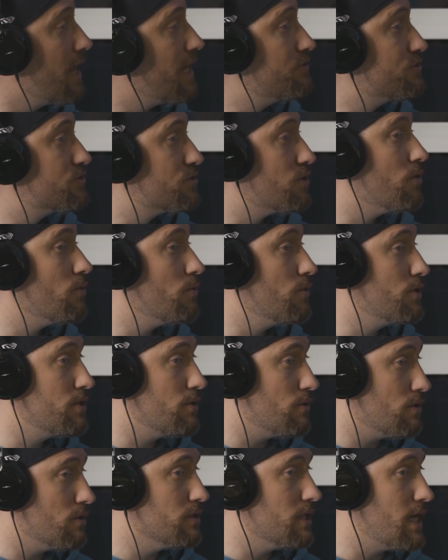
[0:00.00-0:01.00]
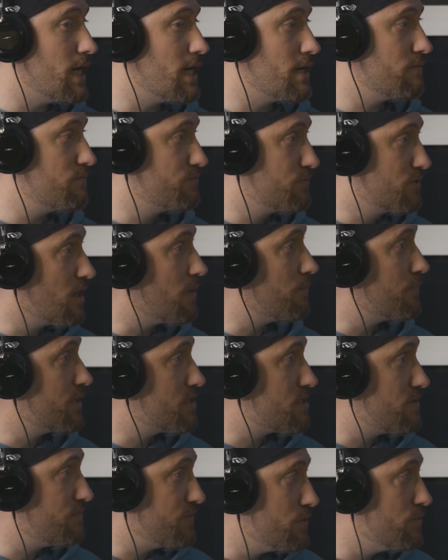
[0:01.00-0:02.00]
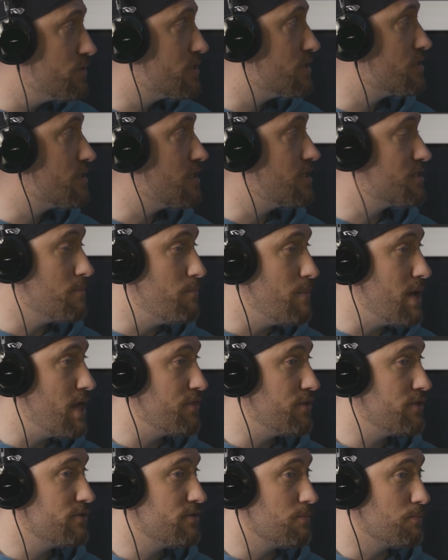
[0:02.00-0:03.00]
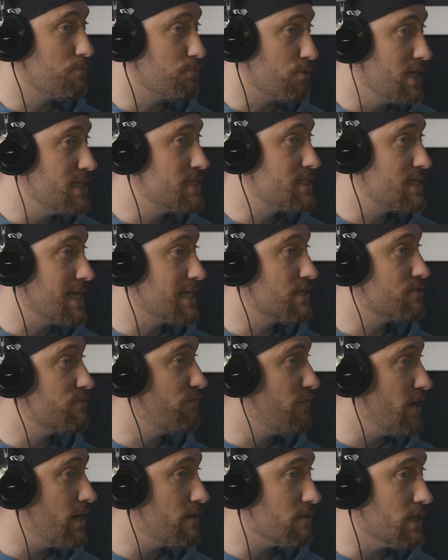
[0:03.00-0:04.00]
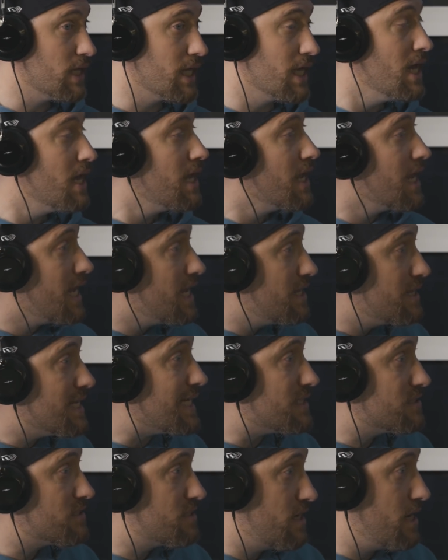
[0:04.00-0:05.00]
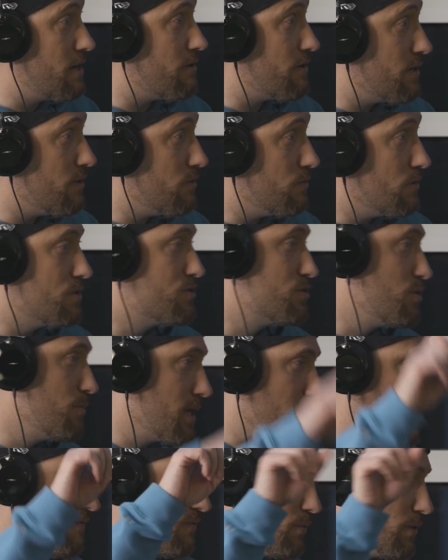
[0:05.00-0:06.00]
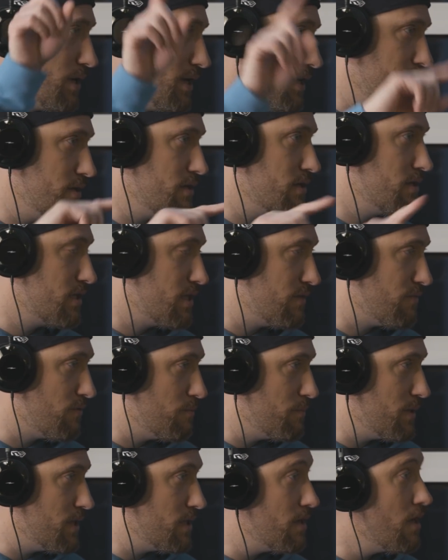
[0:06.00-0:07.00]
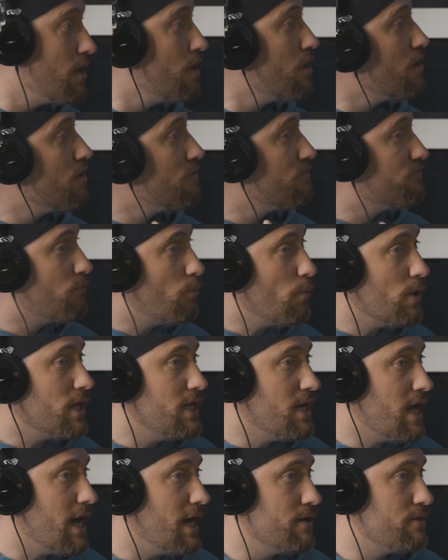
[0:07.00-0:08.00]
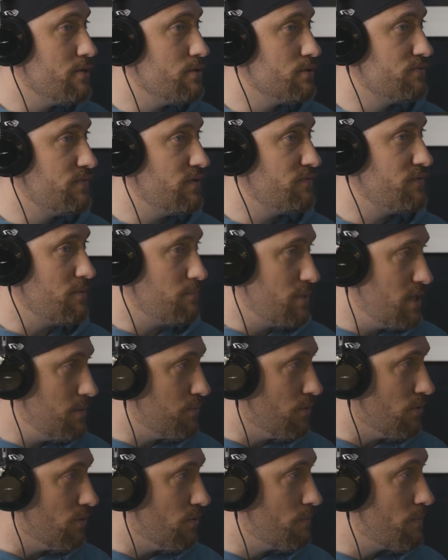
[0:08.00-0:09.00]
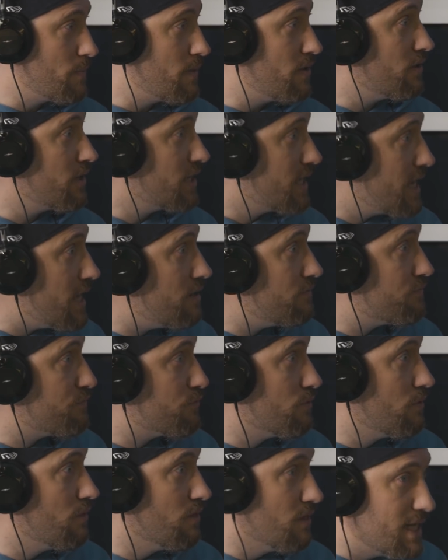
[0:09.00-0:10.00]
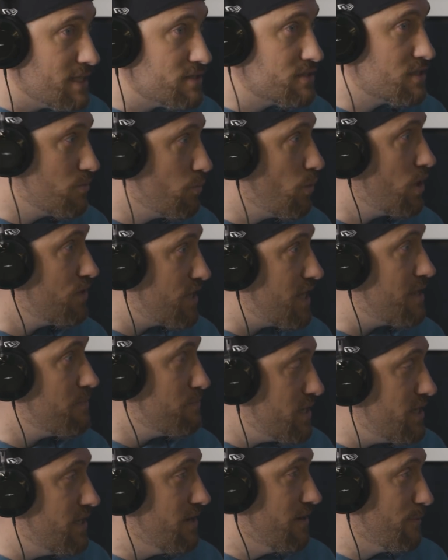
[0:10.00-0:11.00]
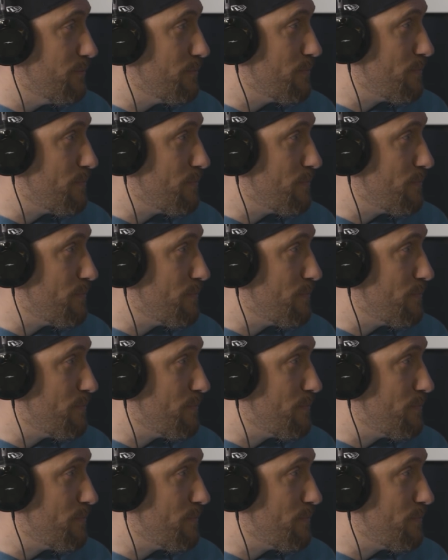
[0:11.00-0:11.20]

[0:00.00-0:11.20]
And so a lot of companies have used this as a method to price things fairly. In that scenario, assuming everyone had a different bid, 49 of those 50 people get it for less than what they bid.